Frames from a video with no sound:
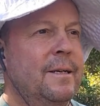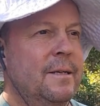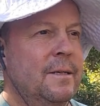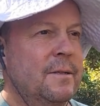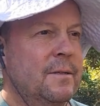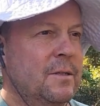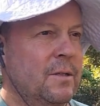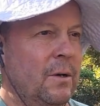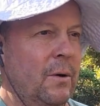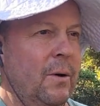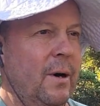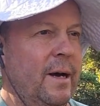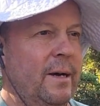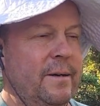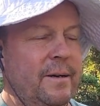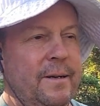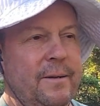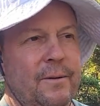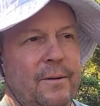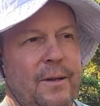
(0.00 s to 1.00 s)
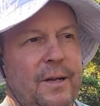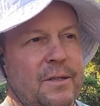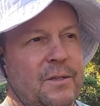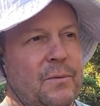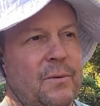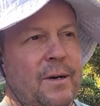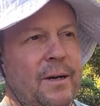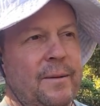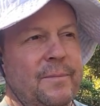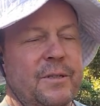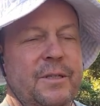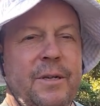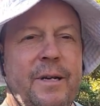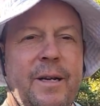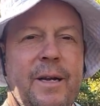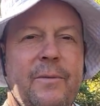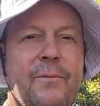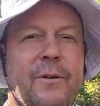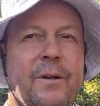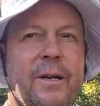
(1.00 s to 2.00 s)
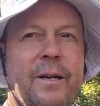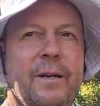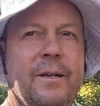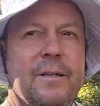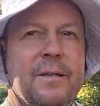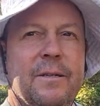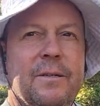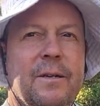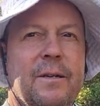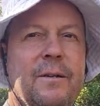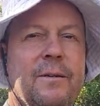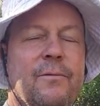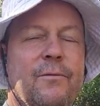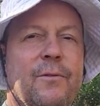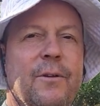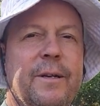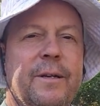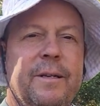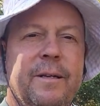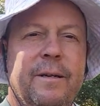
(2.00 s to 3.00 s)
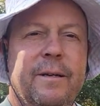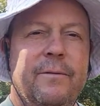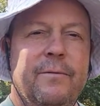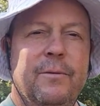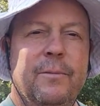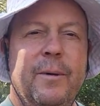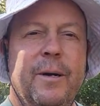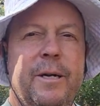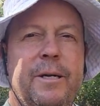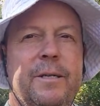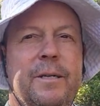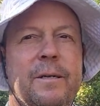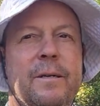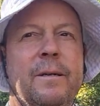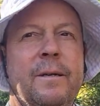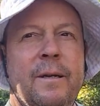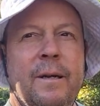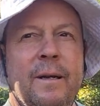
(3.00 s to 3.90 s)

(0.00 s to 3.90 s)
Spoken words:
So, that's why I'm saying we're getting such conflicting information